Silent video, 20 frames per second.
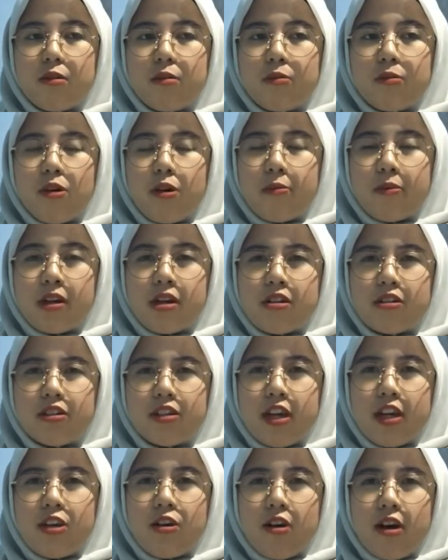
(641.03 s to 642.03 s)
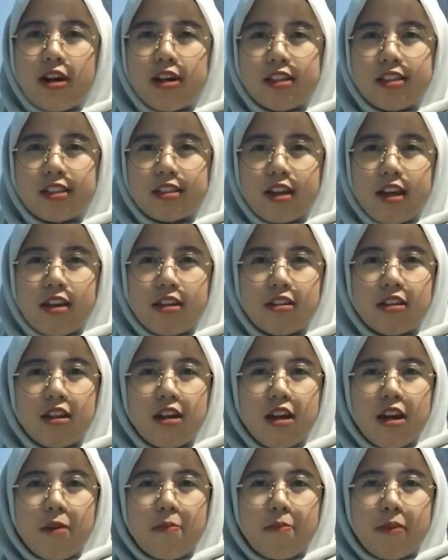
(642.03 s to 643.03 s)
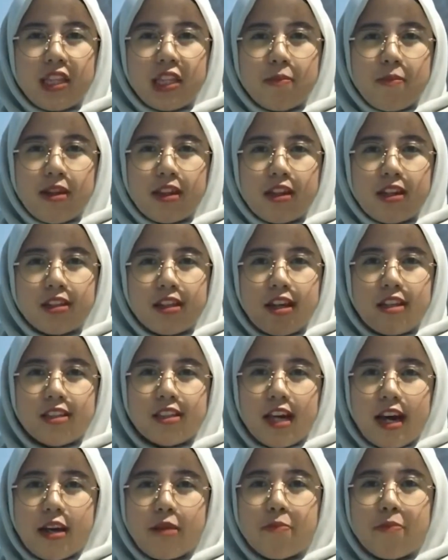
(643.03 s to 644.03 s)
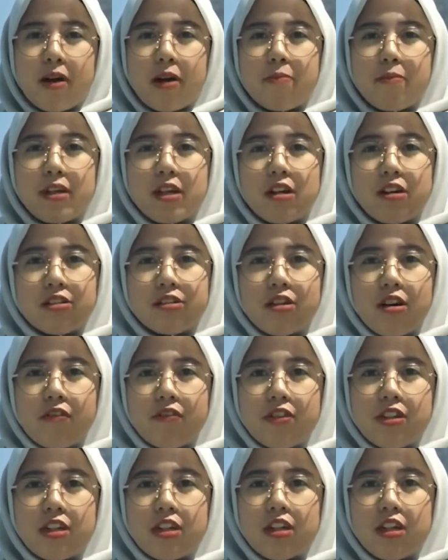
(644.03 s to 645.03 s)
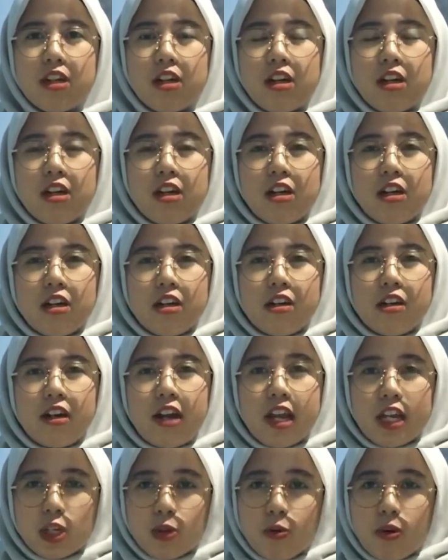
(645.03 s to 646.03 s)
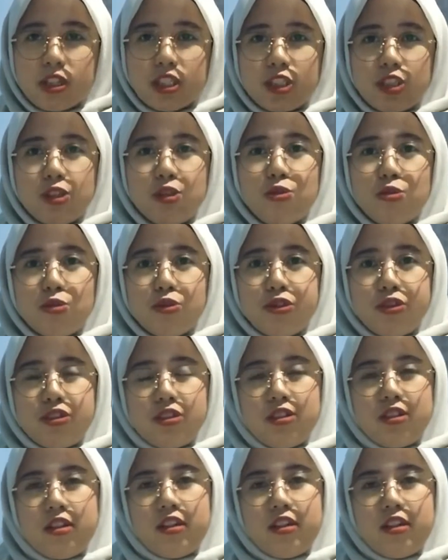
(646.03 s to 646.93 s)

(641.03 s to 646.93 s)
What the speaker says: because they don't understand mathematics and science, but because of the language used